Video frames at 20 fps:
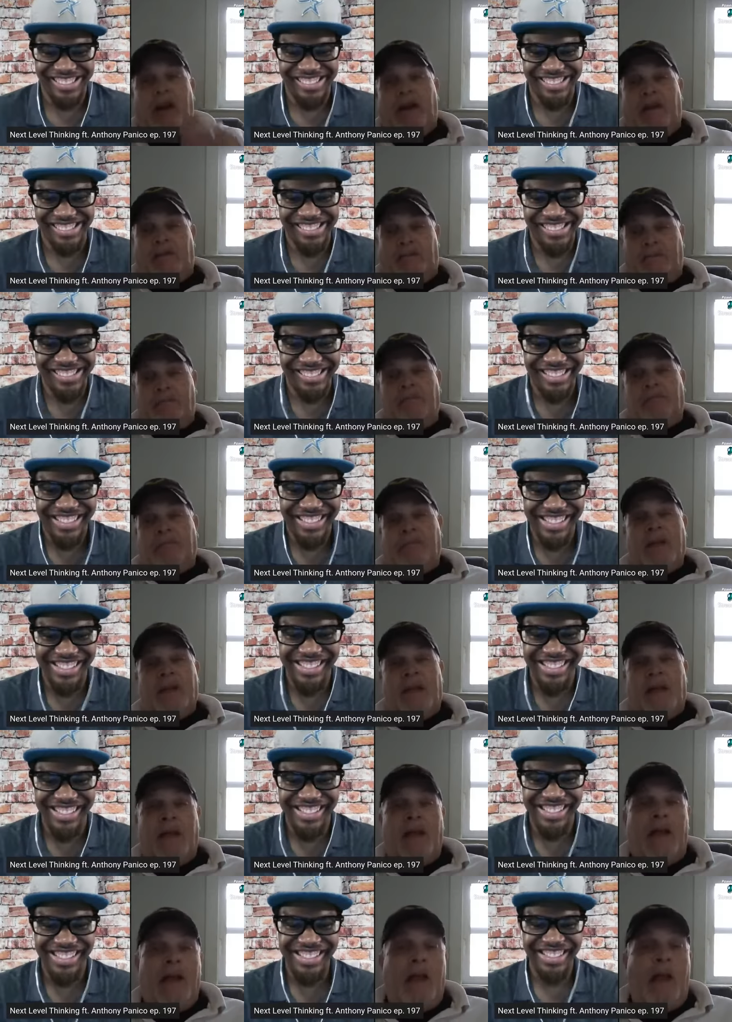Speaker 1: right.
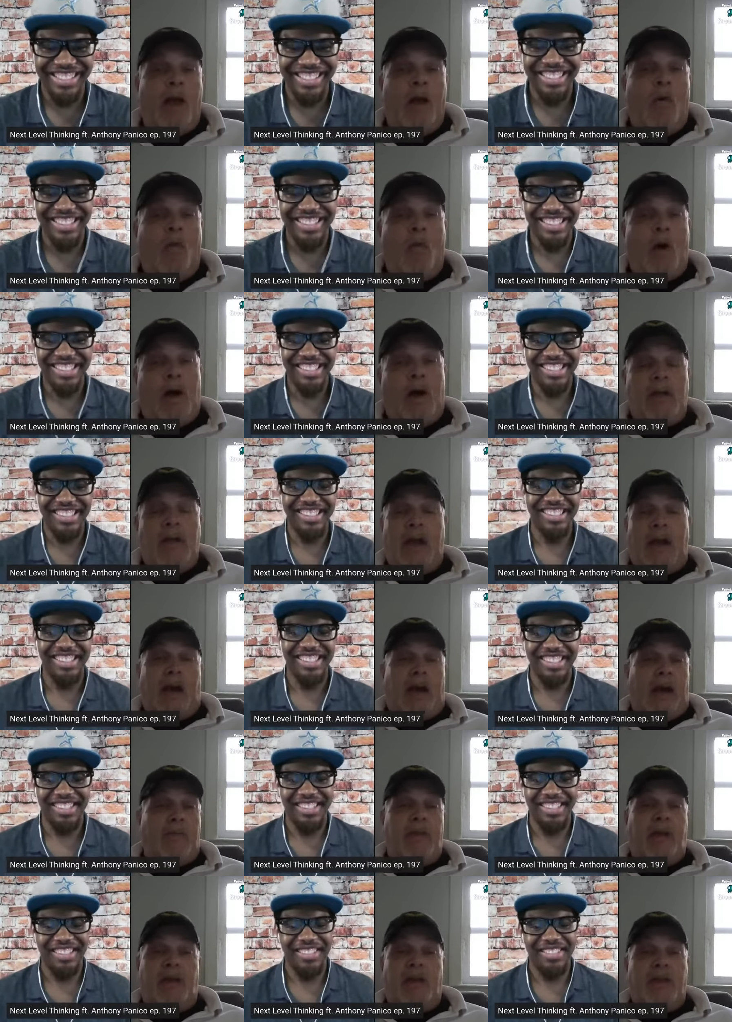Well, yeah,
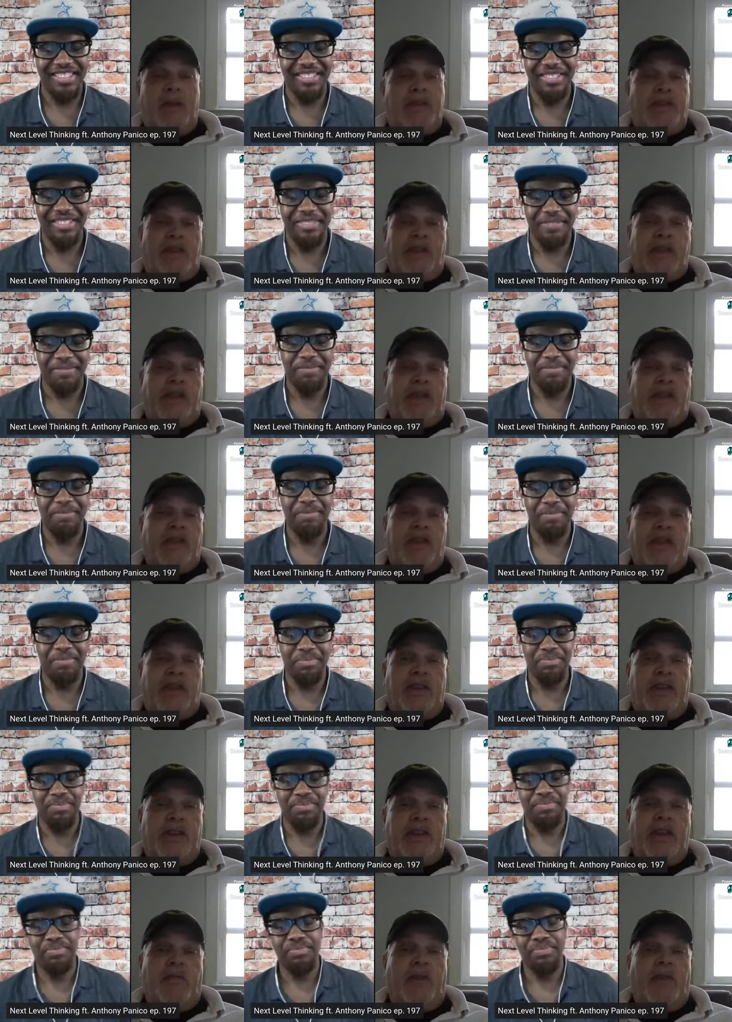I mean, it's just it's it's
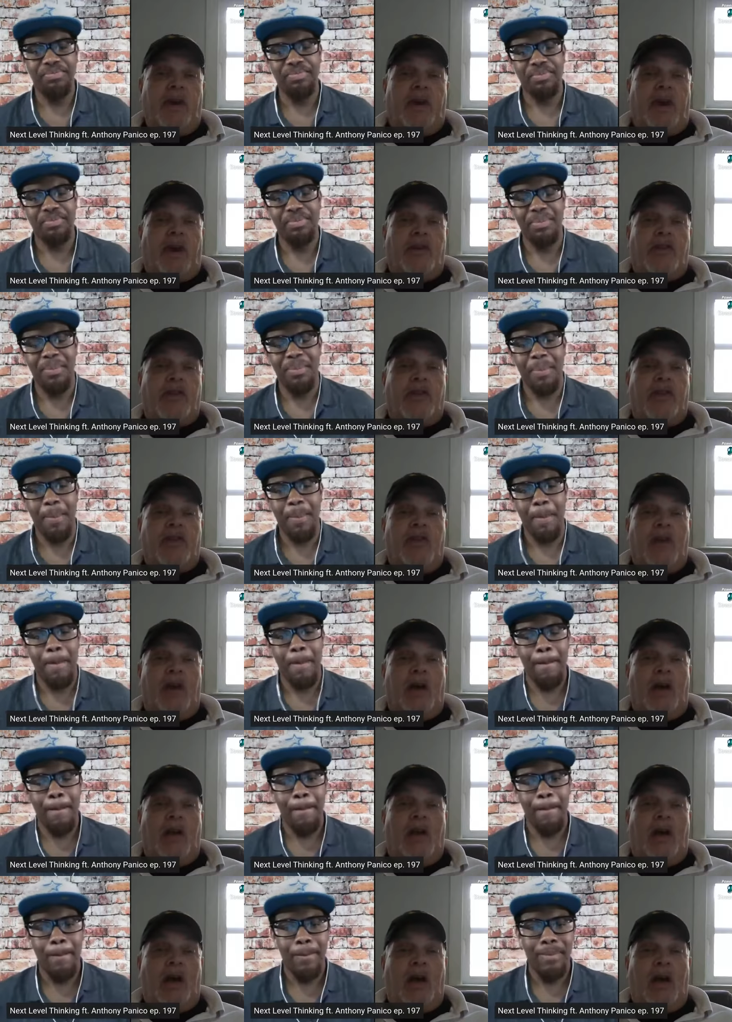giving us
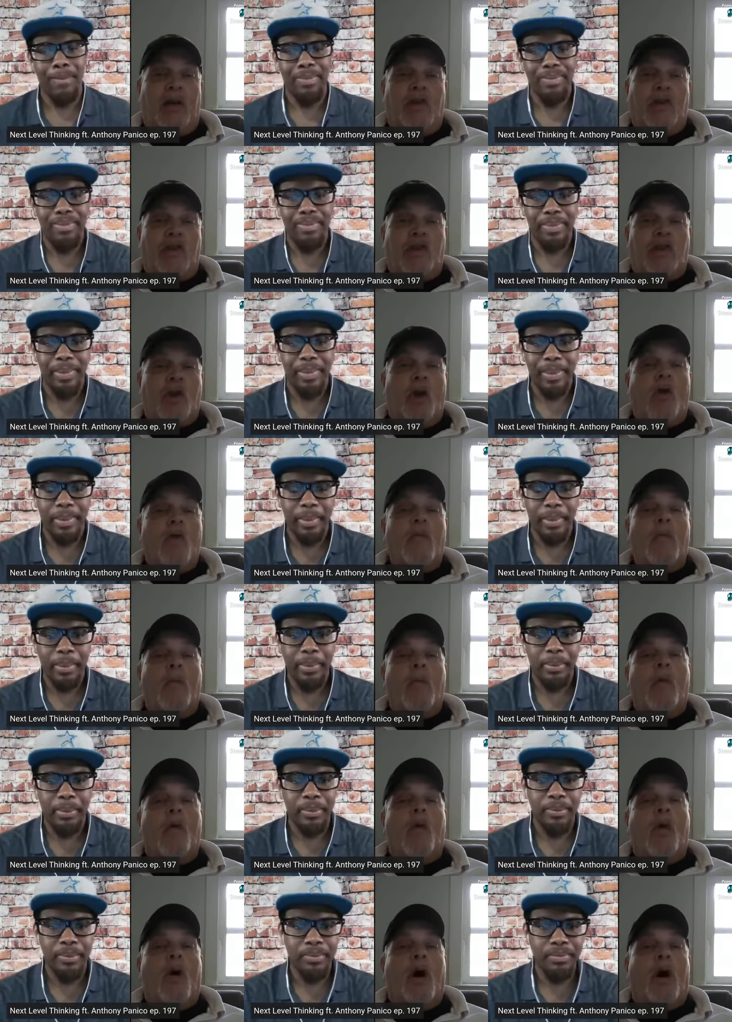uh, uh, so
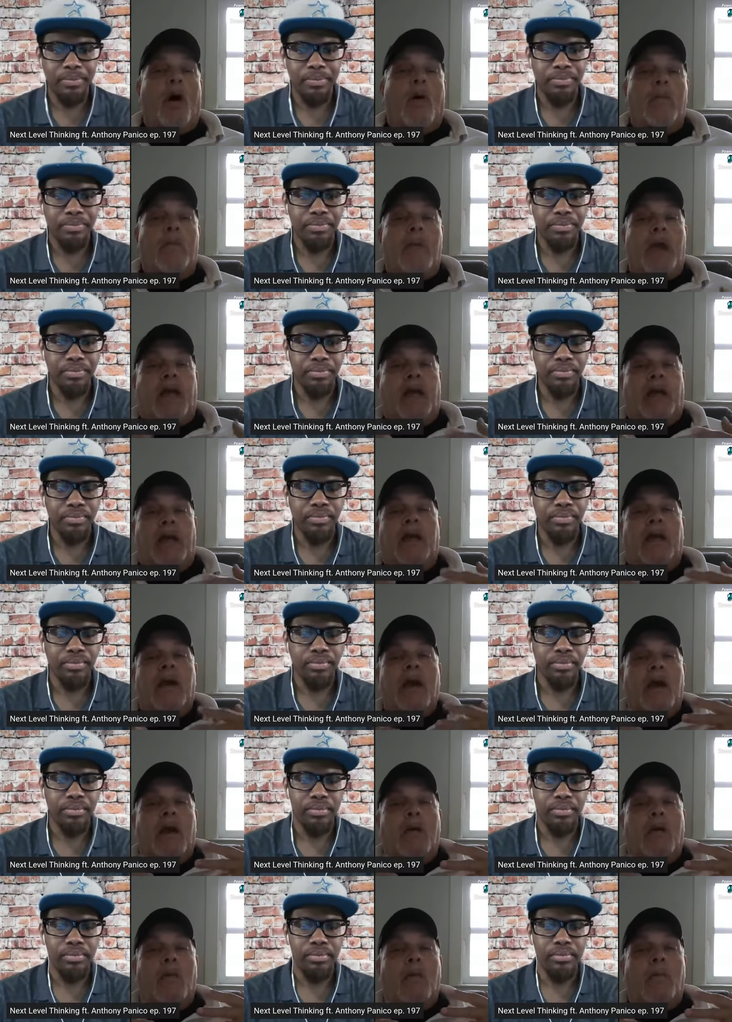more many
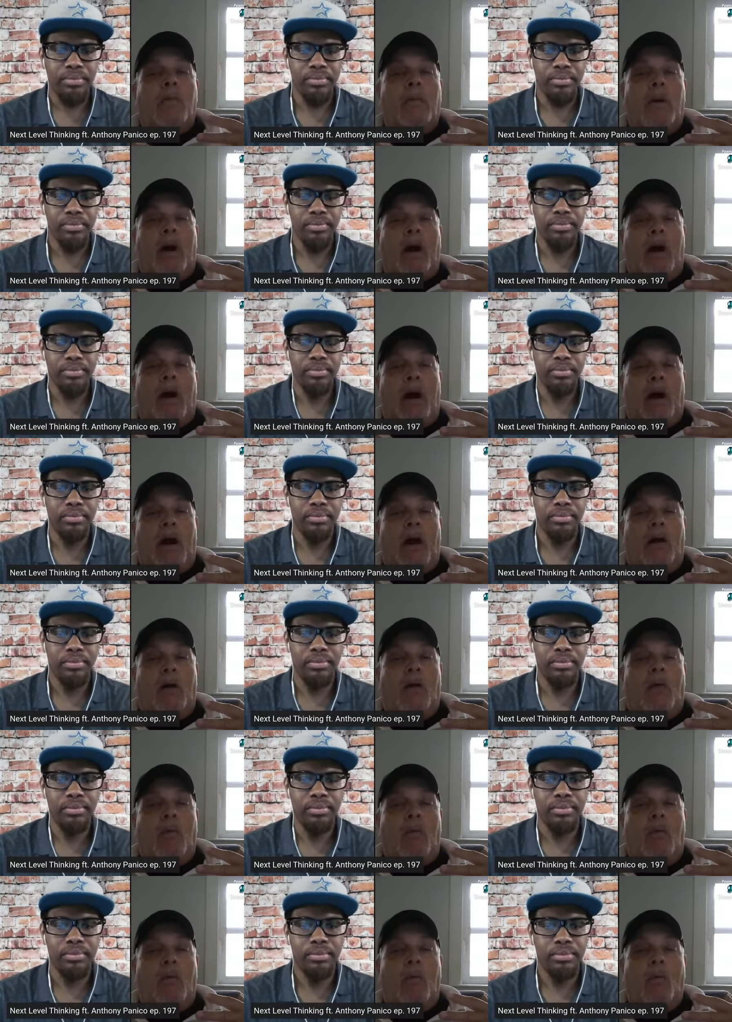uh,
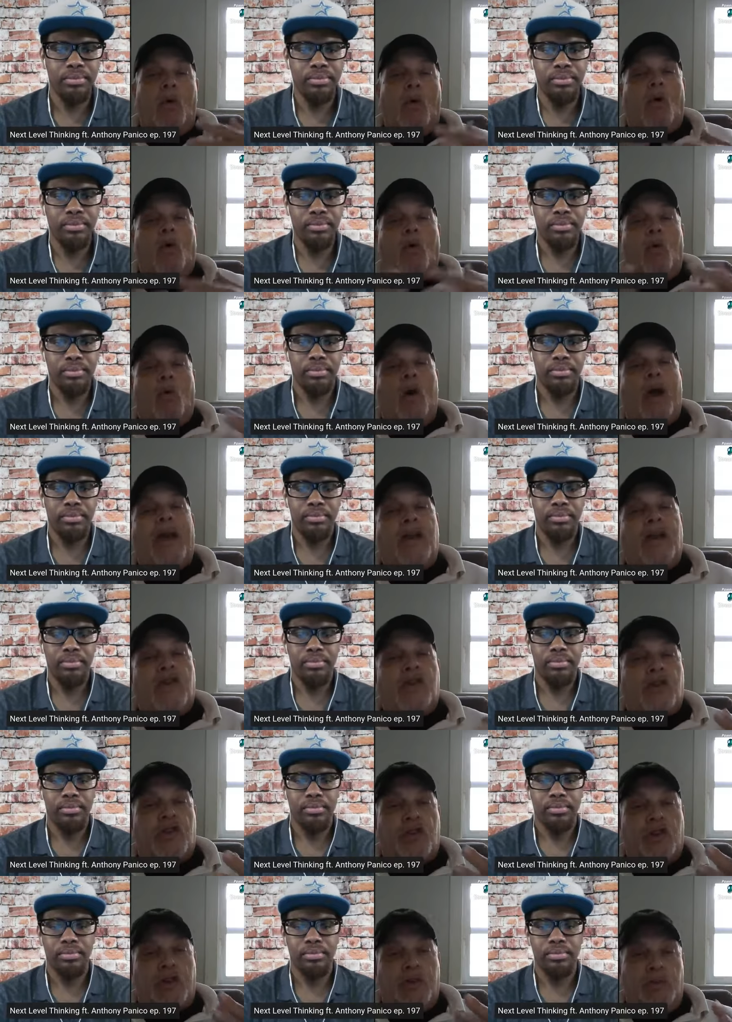more ways
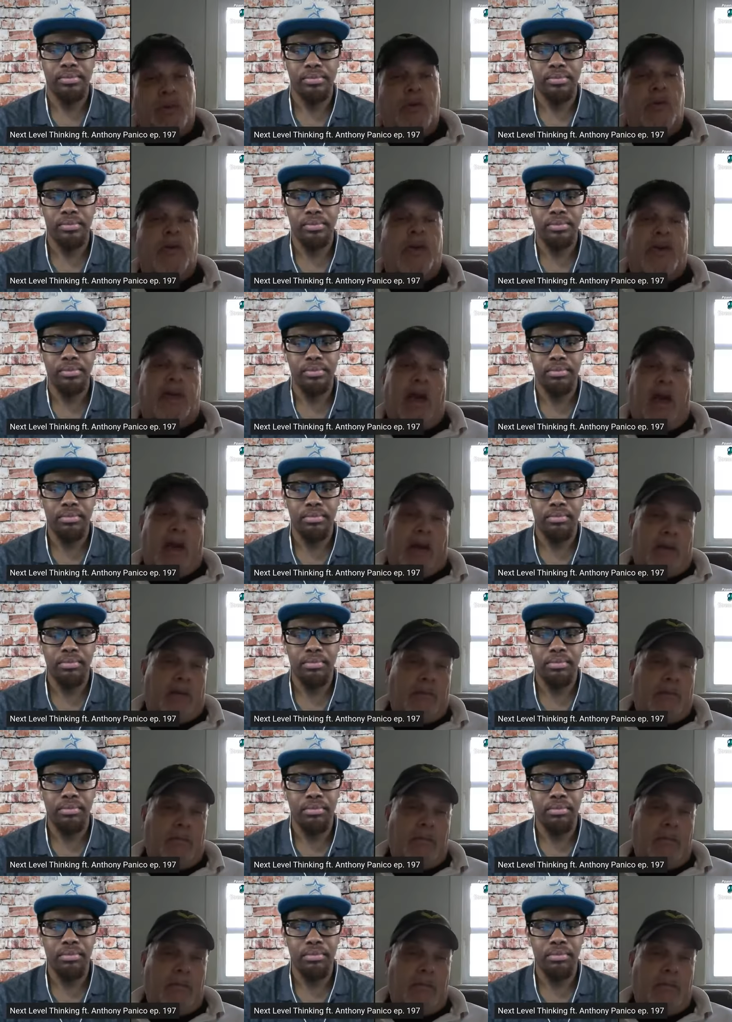to communicate.